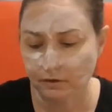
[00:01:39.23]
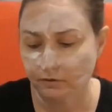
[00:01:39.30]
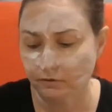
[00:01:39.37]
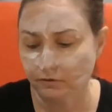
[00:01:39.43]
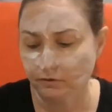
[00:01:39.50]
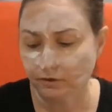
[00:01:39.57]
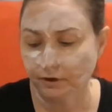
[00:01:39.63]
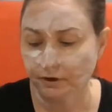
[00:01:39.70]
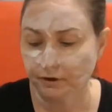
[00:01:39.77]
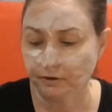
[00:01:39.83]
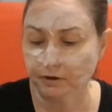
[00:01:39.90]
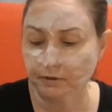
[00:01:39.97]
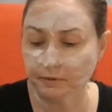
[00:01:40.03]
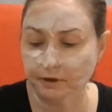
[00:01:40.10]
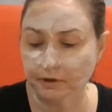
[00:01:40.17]
So
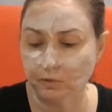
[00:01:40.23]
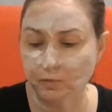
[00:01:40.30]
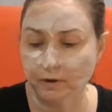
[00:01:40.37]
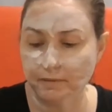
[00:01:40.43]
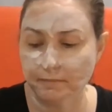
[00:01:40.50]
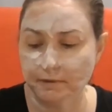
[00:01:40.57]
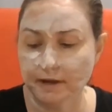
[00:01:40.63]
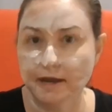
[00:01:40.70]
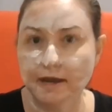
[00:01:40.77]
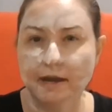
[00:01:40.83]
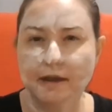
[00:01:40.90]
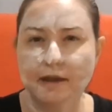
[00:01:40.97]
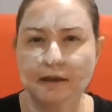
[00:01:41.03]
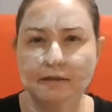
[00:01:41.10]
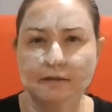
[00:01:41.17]
I'm going to wet my
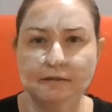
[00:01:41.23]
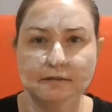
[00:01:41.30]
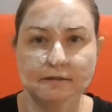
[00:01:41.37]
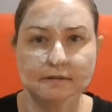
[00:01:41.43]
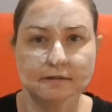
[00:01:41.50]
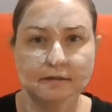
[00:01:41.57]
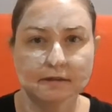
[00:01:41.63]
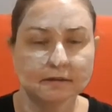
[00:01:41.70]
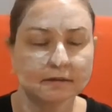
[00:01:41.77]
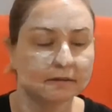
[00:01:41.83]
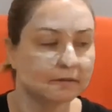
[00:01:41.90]
hands